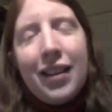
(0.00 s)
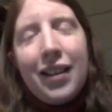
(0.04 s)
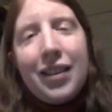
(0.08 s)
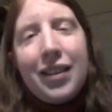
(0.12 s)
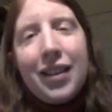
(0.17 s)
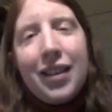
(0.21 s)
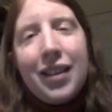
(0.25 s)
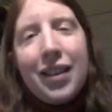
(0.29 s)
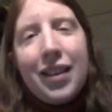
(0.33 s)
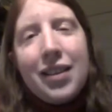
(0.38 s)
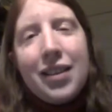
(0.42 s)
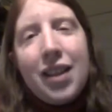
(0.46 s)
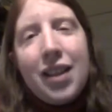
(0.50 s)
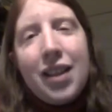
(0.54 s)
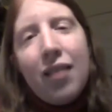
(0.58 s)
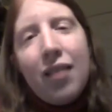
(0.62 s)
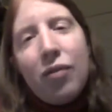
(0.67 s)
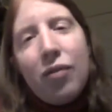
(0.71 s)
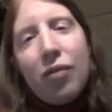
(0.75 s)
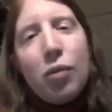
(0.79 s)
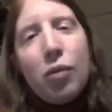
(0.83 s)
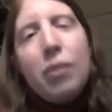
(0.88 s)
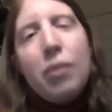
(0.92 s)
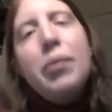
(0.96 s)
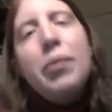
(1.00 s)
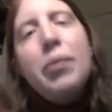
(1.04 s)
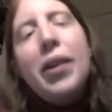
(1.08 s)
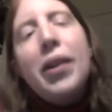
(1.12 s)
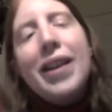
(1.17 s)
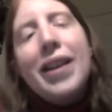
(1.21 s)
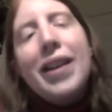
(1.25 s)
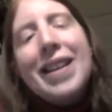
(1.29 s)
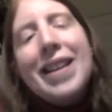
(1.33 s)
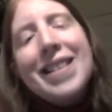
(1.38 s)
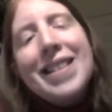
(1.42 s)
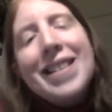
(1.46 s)
at the 10
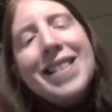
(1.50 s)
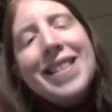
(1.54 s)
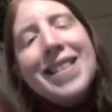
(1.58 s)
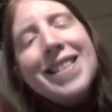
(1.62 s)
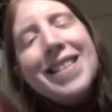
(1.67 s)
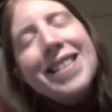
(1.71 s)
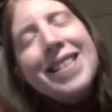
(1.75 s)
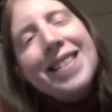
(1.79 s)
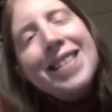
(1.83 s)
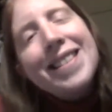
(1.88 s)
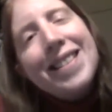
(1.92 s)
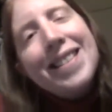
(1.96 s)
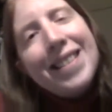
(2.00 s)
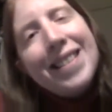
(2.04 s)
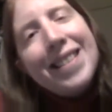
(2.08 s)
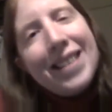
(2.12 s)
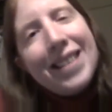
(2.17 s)
Forward parties.